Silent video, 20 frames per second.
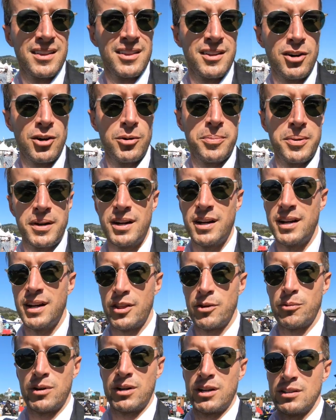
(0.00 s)
they're hoping
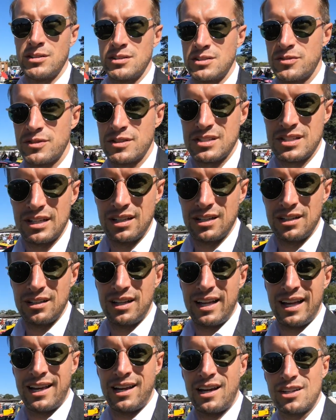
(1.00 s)
another one goes for
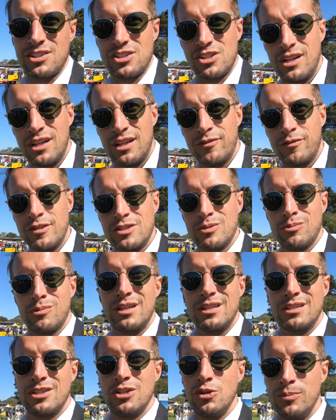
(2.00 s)
sale at auction night for
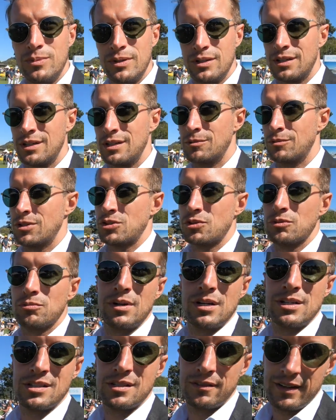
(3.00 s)
22 million, which would
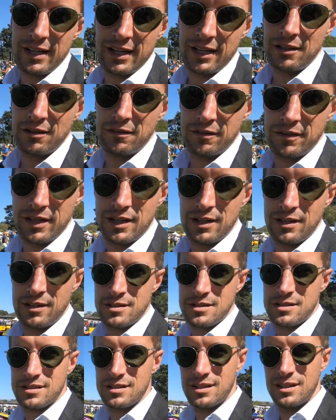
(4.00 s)
raise the value of
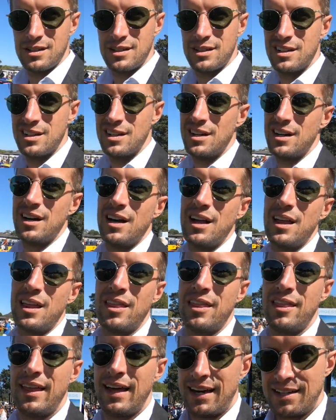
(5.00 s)
theirs.
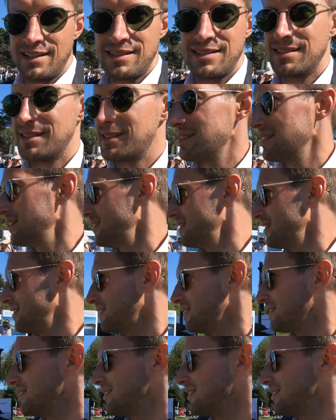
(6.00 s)
That is insane.